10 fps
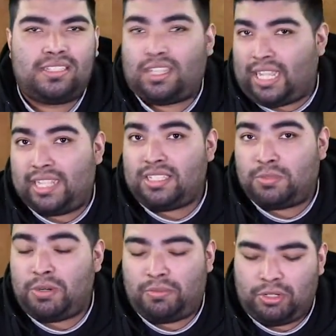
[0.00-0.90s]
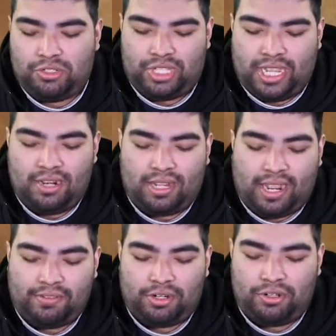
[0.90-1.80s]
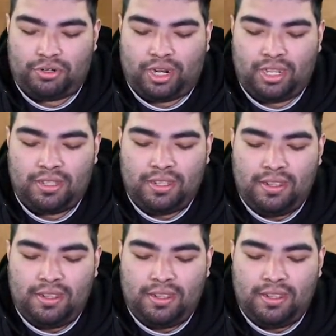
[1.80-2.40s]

The Lance is pretty much dead after you draw it.